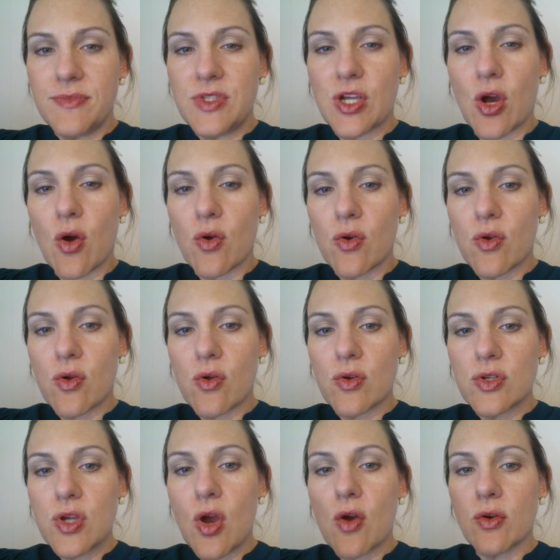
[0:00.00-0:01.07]
don't
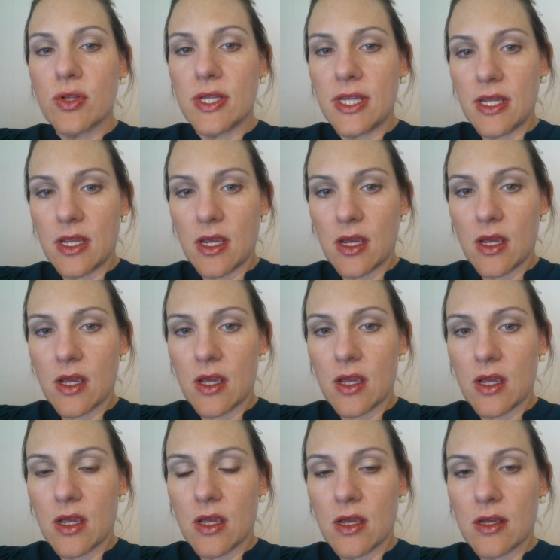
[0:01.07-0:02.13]
totally
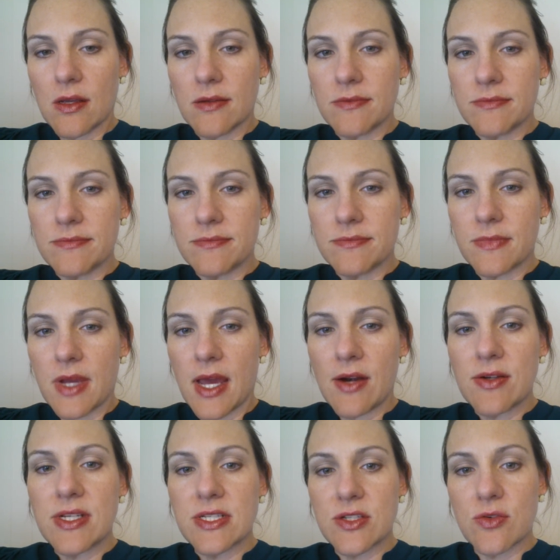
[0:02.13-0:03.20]
I
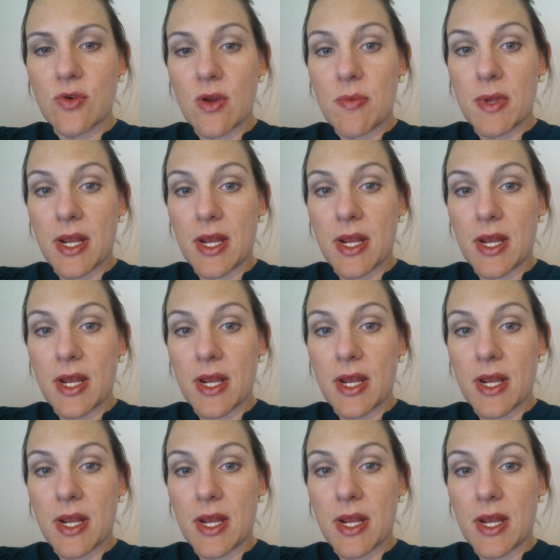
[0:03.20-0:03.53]
don't disagree,